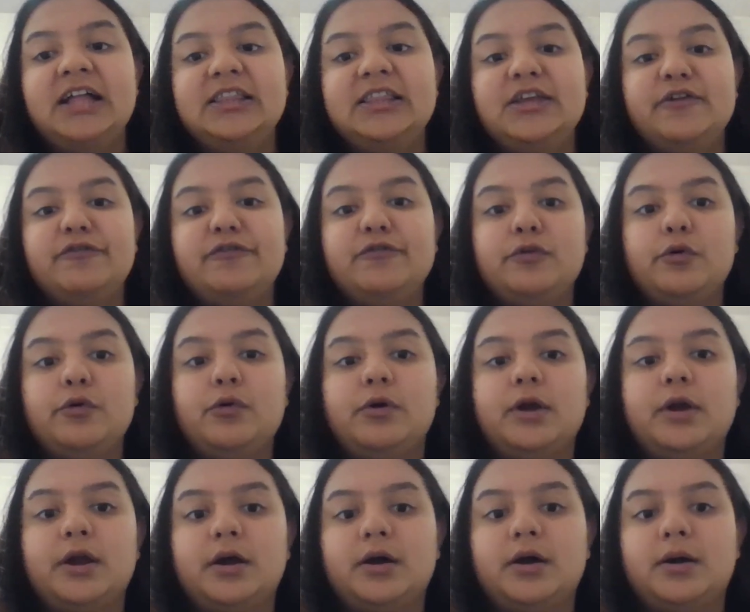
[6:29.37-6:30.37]

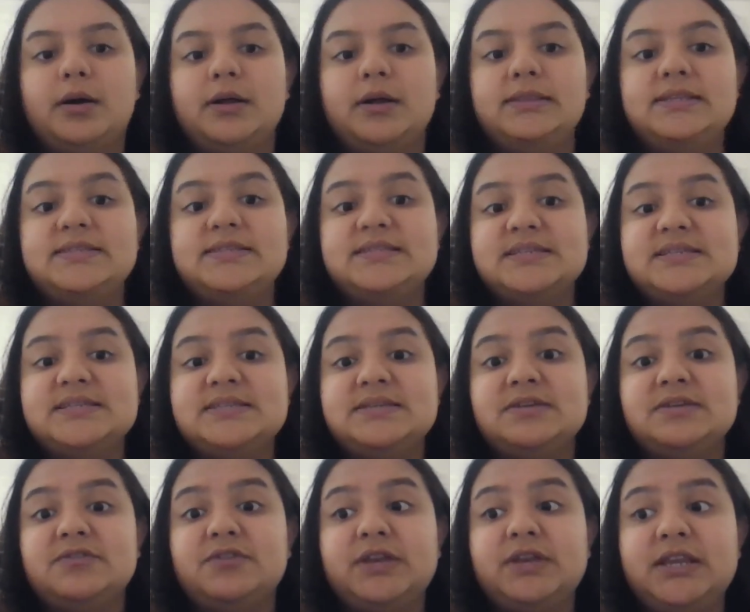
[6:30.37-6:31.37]
Therefore, this is
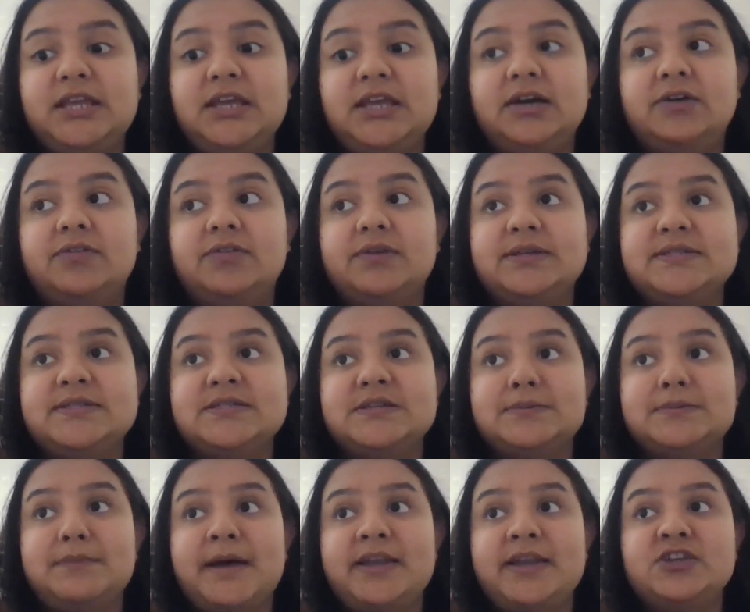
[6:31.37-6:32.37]
really a
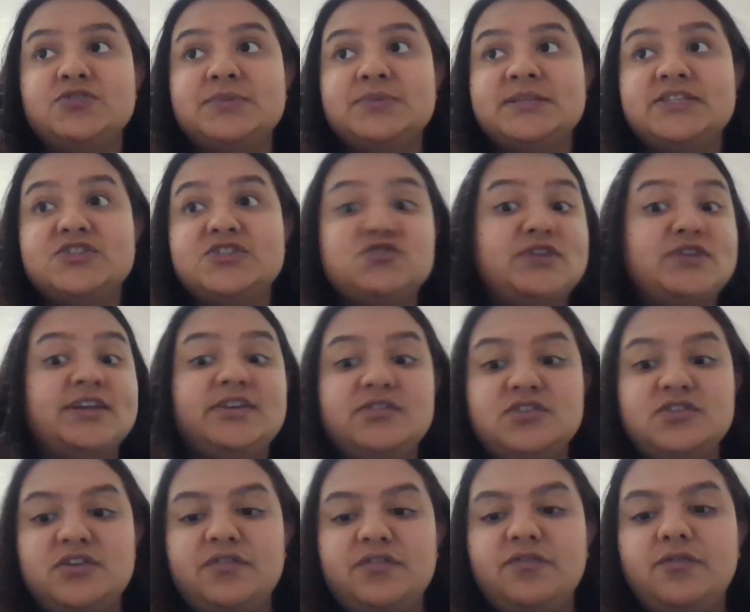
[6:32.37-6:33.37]
risk management
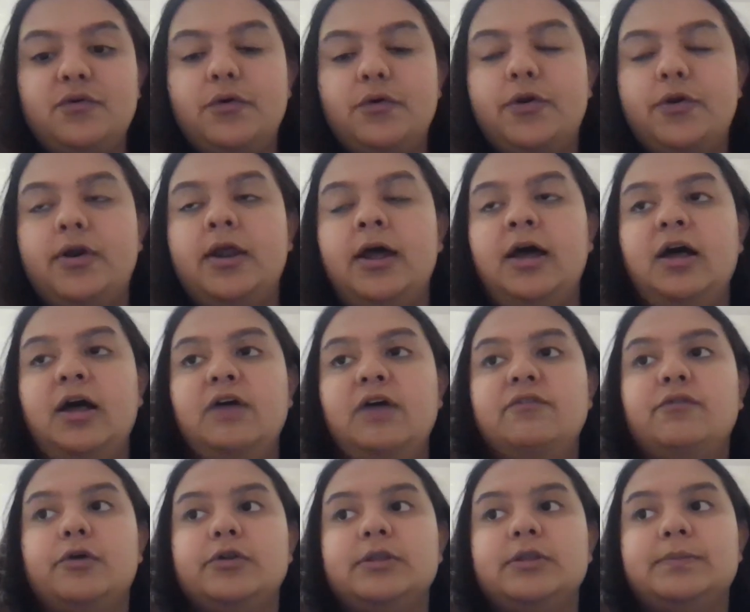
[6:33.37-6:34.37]
strategy for
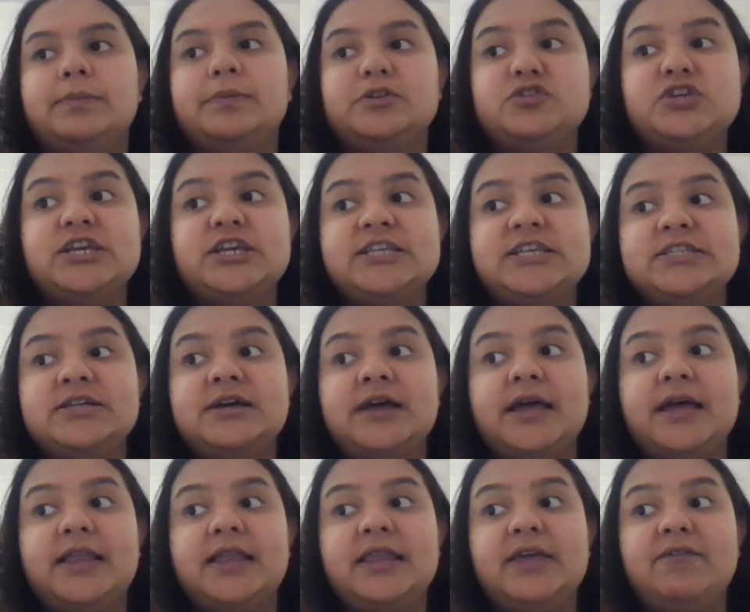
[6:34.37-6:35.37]
the purchaser,
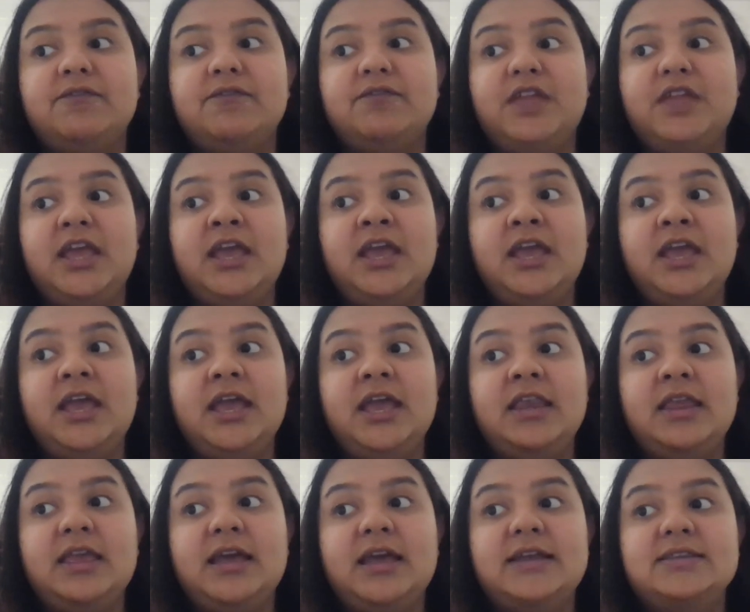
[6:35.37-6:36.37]
and if they
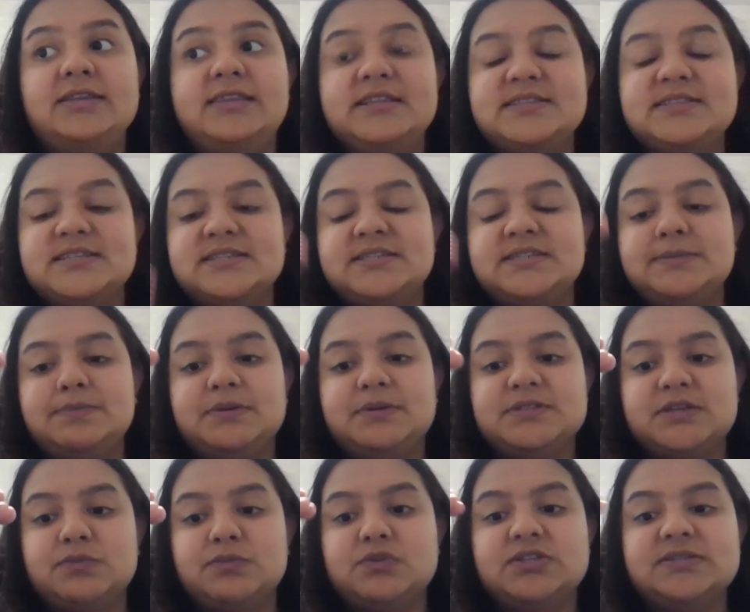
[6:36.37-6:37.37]
can get that
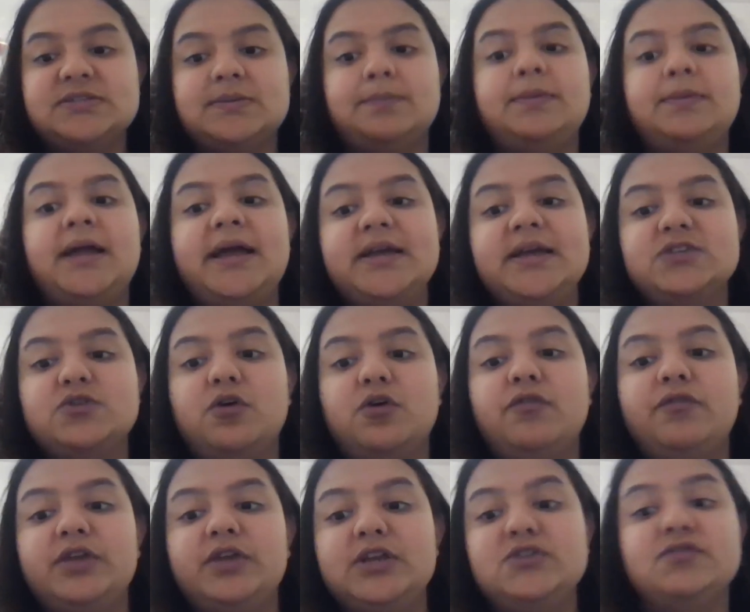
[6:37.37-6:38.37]
60% which the supplier is
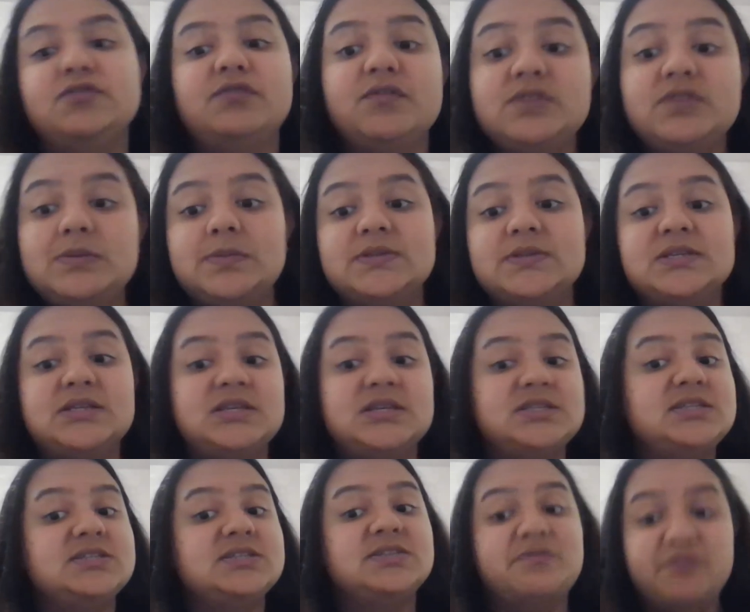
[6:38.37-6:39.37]
offering to 50%,
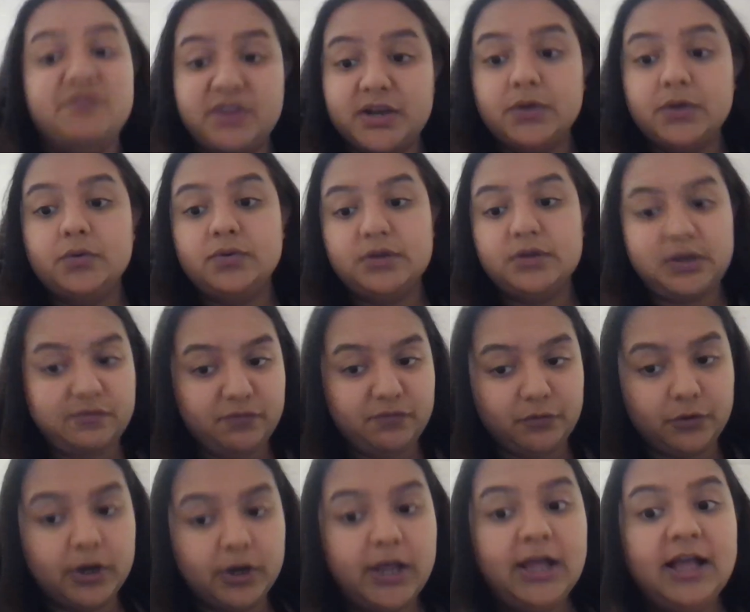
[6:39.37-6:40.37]
it is a very good deal
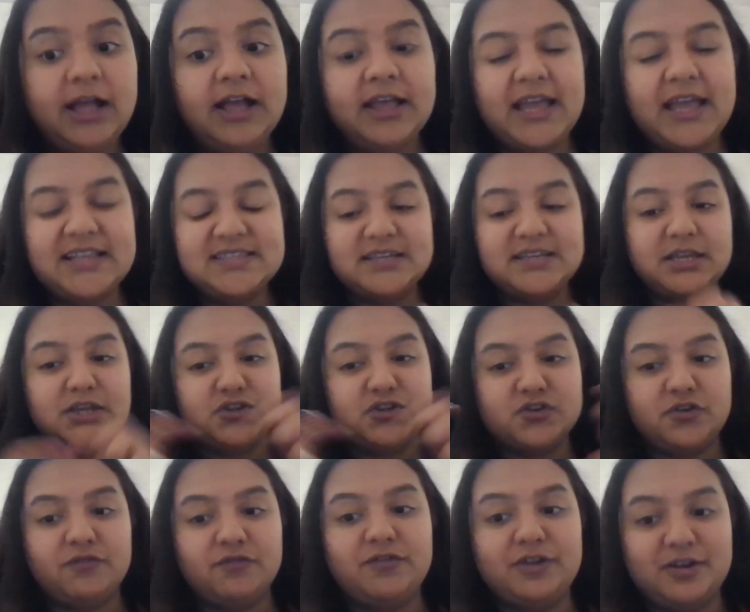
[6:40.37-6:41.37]
for
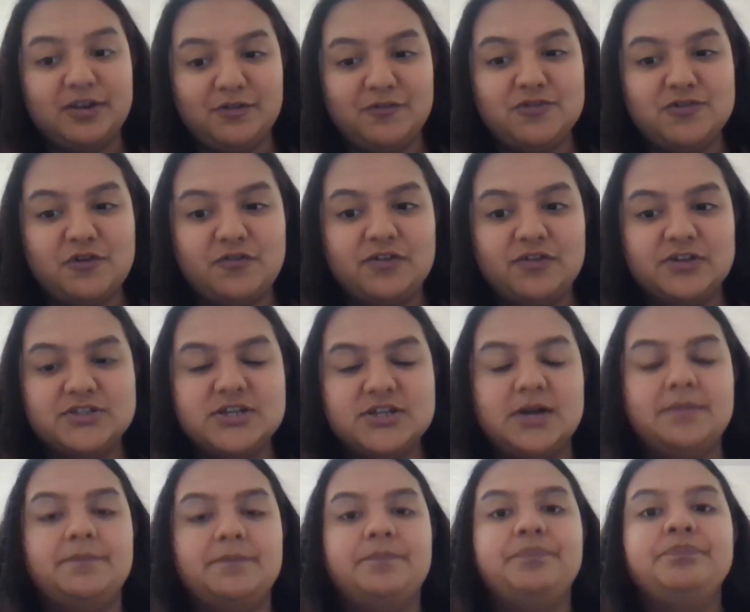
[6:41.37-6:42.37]
cancellation of a
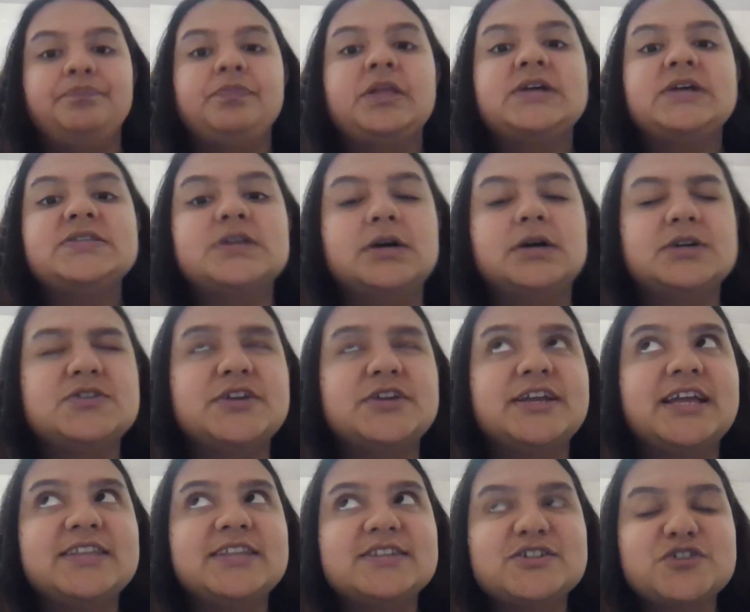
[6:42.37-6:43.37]
term. So
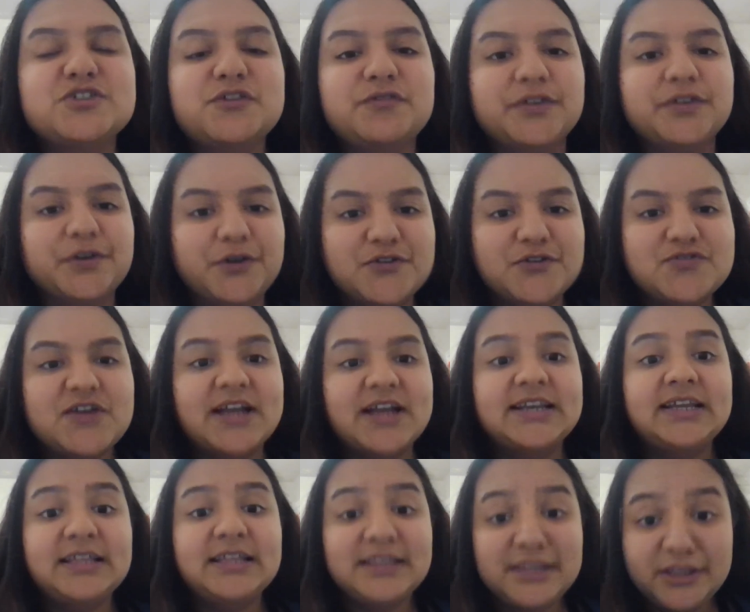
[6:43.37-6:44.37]
sorry, cancellation of a
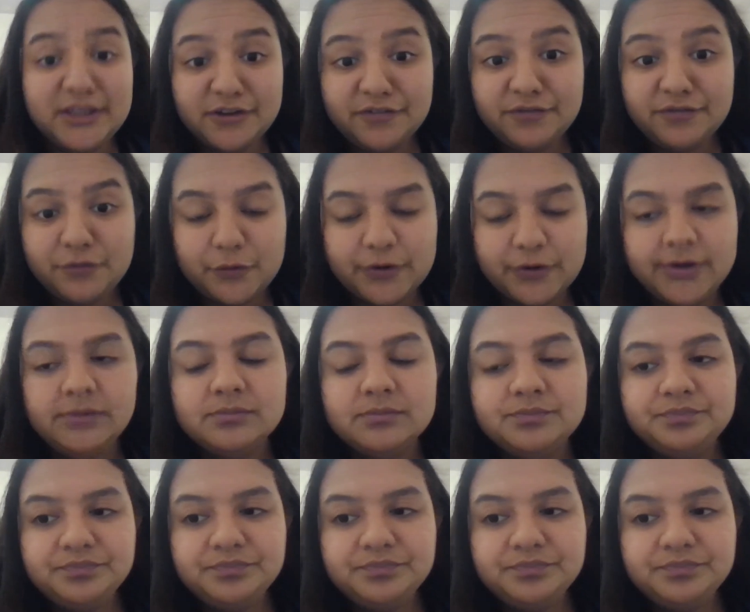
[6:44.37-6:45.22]
contract. Therefore,